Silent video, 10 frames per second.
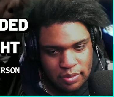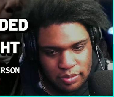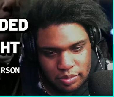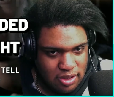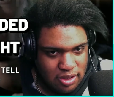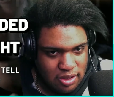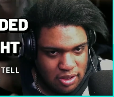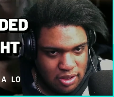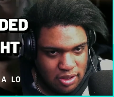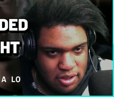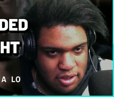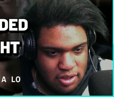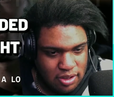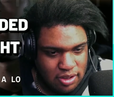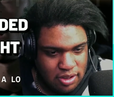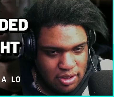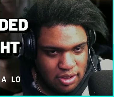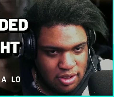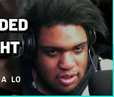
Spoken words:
(silence)